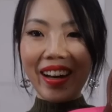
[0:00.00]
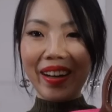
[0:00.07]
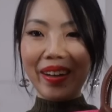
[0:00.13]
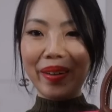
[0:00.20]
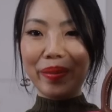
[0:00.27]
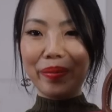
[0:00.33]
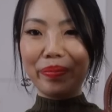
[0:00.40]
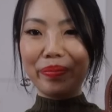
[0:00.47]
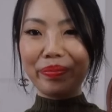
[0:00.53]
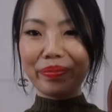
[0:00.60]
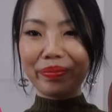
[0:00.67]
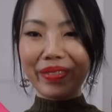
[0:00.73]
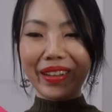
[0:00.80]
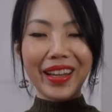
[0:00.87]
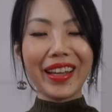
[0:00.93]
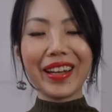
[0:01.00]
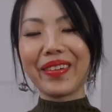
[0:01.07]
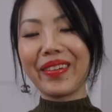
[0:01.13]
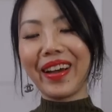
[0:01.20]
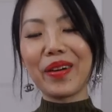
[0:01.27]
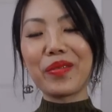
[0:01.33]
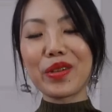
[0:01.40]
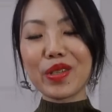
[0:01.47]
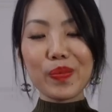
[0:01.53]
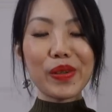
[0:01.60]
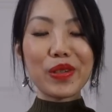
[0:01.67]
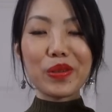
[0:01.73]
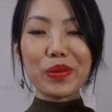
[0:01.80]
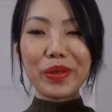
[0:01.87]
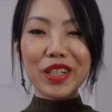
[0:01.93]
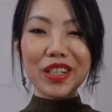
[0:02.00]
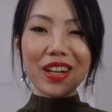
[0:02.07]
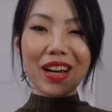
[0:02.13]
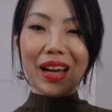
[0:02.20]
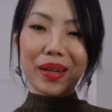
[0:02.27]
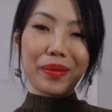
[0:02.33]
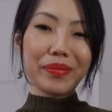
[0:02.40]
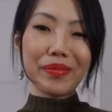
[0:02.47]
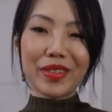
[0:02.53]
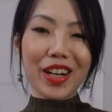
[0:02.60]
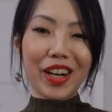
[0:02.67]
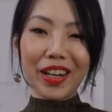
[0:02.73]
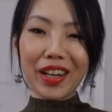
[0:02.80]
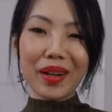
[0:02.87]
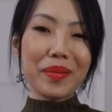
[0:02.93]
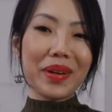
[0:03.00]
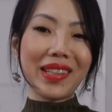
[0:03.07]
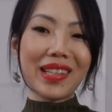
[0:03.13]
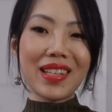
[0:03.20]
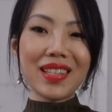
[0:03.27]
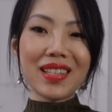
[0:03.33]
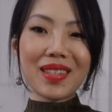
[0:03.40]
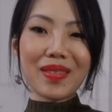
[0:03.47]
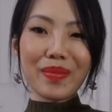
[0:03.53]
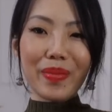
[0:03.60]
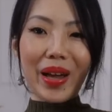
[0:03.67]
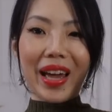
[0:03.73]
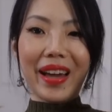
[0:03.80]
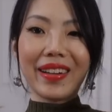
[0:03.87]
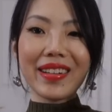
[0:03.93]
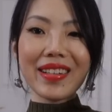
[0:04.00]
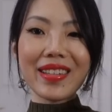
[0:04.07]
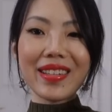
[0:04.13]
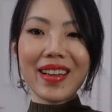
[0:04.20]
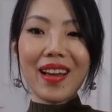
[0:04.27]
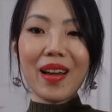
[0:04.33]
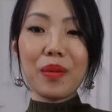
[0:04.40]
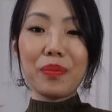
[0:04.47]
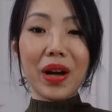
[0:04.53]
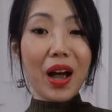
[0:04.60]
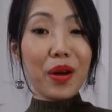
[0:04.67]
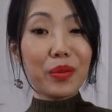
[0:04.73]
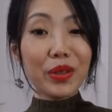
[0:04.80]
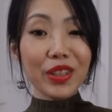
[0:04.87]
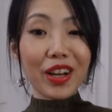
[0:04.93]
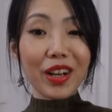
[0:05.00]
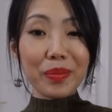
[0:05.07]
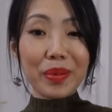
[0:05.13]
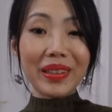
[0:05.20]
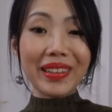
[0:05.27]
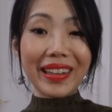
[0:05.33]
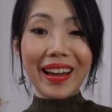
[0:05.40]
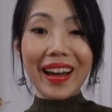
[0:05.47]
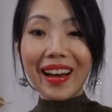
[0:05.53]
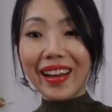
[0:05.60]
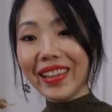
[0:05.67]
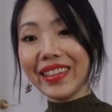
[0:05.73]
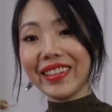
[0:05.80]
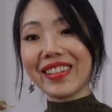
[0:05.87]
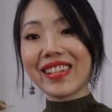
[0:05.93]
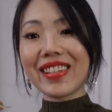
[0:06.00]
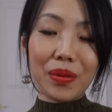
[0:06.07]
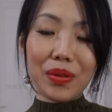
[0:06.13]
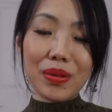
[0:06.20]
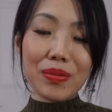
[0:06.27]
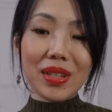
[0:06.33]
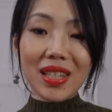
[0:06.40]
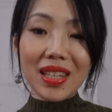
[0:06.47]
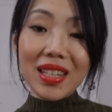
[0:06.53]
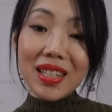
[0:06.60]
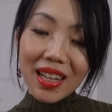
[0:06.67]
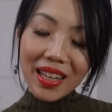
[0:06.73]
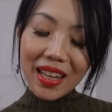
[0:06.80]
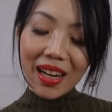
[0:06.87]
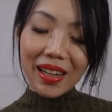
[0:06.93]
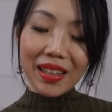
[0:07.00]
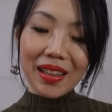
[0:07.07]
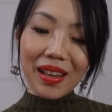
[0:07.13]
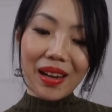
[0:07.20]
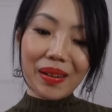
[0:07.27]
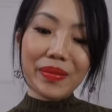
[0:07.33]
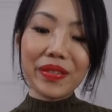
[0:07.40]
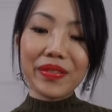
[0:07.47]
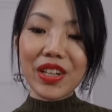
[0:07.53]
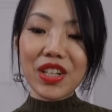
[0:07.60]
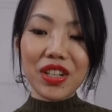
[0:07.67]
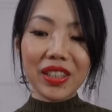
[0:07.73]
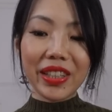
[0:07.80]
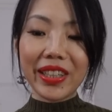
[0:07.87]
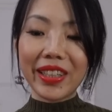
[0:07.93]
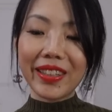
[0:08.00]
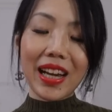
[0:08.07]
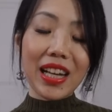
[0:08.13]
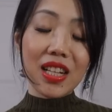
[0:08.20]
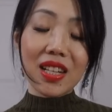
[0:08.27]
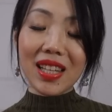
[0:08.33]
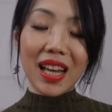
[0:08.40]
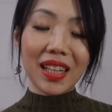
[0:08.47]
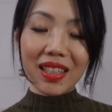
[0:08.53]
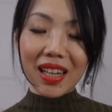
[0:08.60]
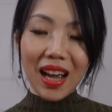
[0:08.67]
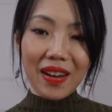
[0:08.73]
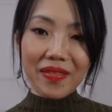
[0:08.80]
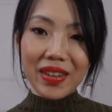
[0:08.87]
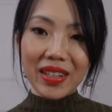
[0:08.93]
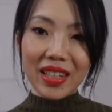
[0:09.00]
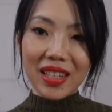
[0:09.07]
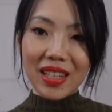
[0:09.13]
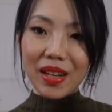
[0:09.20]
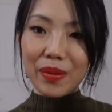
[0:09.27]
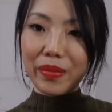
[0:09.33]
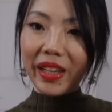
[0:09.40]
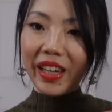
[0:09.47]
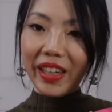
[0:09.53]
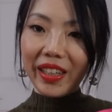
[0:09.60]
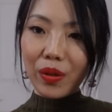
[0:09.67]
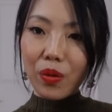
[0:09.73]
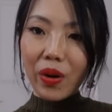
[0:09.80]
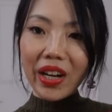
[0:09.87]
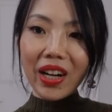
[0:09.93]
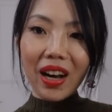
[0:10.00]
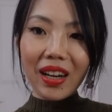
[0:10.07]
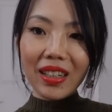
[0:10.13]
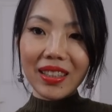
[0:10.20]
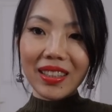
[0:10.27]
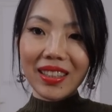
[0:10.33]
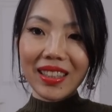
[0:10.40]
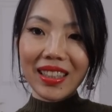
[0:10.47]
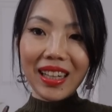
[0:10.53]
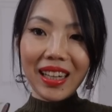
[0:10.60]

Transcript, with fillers: Um, anyway, I won't spend too much time talking about these bags, but I will talk about the colors. I was resisting getting them. Eventually, I just had to have it because I'm like, why not?